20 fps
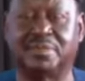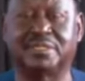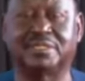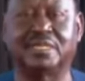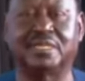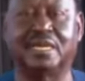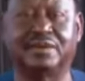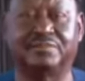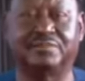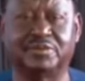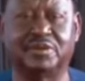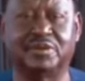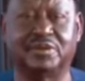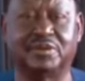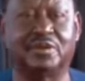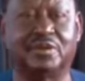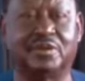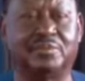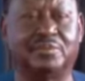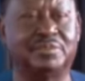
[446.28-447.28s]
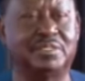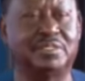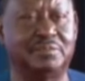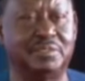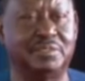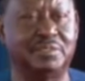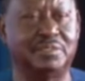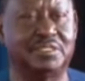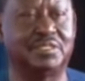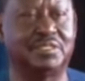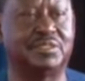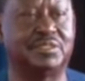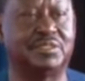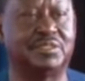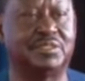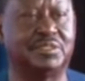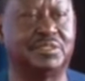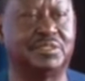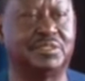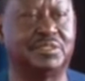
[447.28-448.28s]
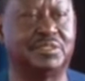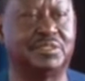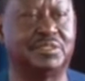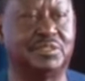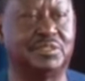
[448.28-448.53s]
But Afro-optimists are those